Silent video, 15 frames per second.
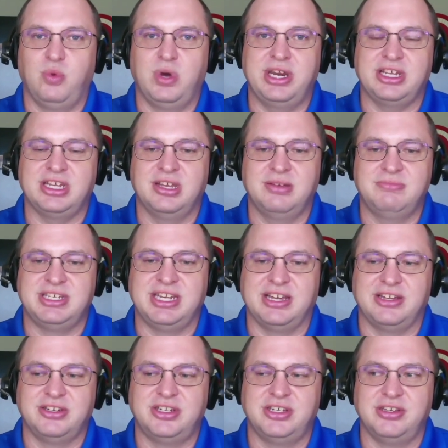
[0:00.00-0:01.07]
what it comes
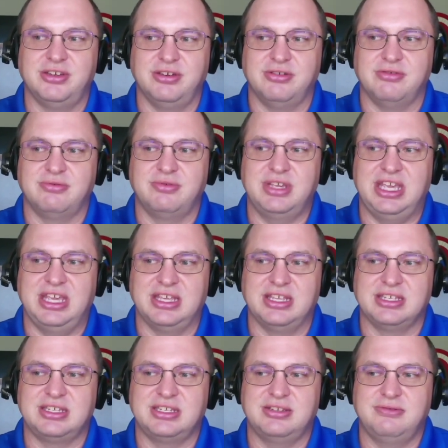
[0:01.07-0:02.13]
down to
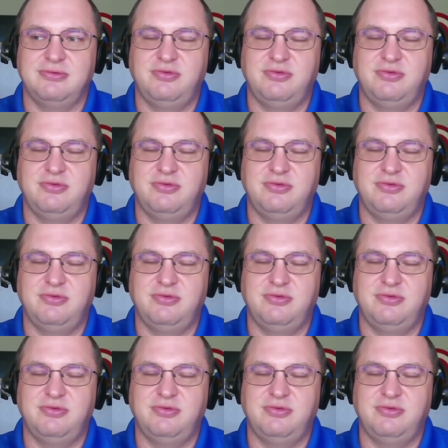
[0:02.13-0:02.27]
is